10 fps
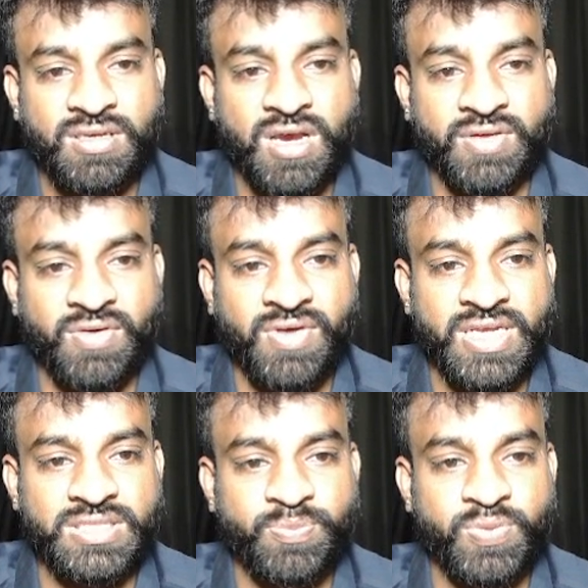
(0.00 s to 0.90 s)

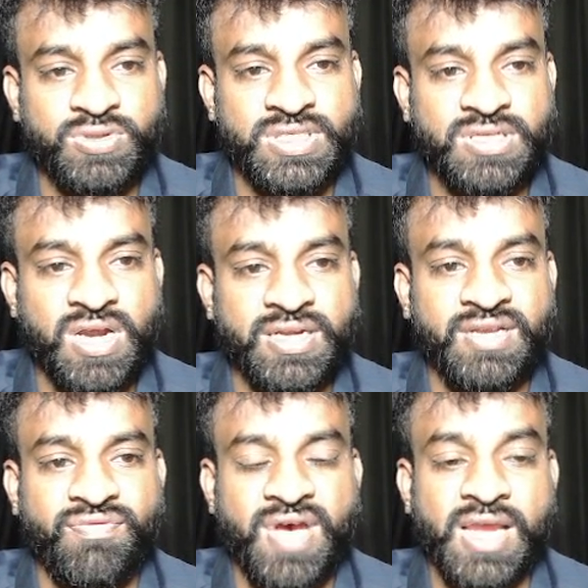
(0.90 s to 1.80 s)
otherwise put the
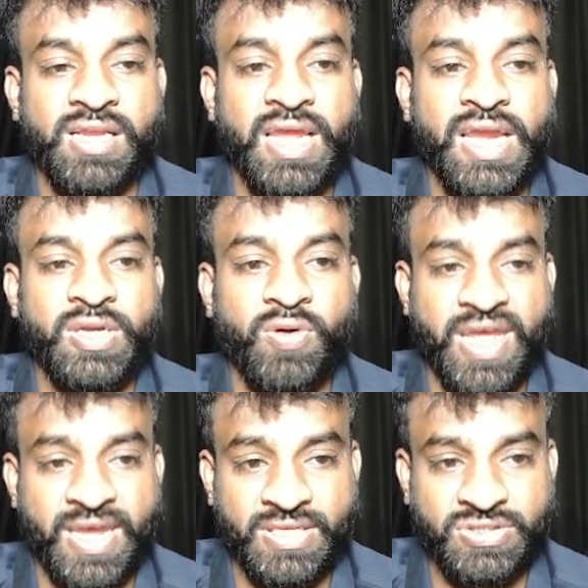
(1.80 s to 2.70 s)
starting file A to
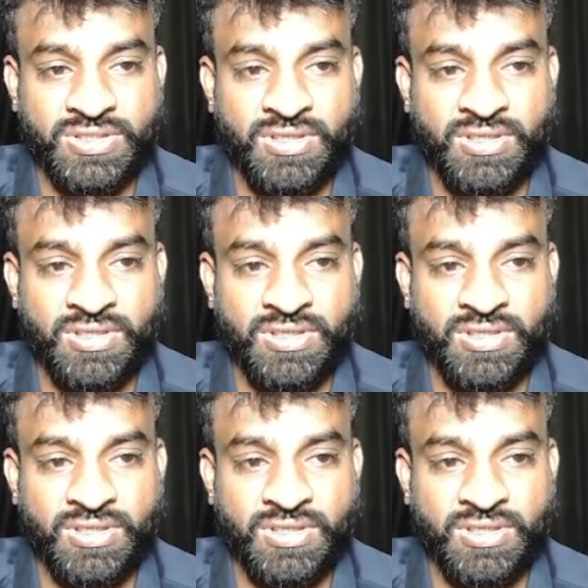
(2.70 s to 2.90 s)
H